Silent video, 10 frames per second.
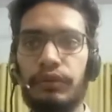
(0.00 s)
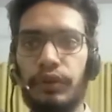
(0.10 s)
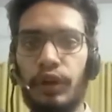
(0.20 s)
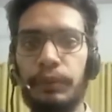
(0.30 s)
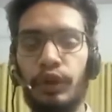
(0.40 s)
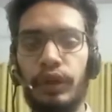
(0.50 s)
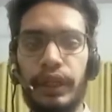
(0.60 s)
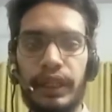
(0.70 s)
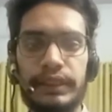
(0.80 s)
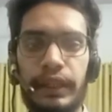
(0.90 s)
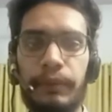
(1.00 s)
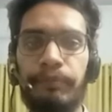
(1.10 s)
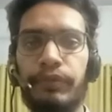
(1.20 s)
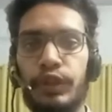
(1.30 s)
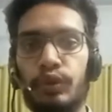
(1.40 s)
from your data set
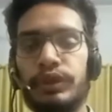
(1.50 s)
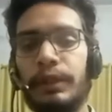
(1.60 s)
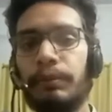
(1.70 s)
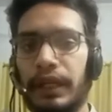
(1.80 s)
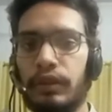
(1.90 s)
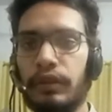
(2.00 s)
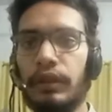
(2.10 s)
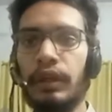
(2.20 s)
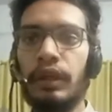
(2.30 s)
using Python.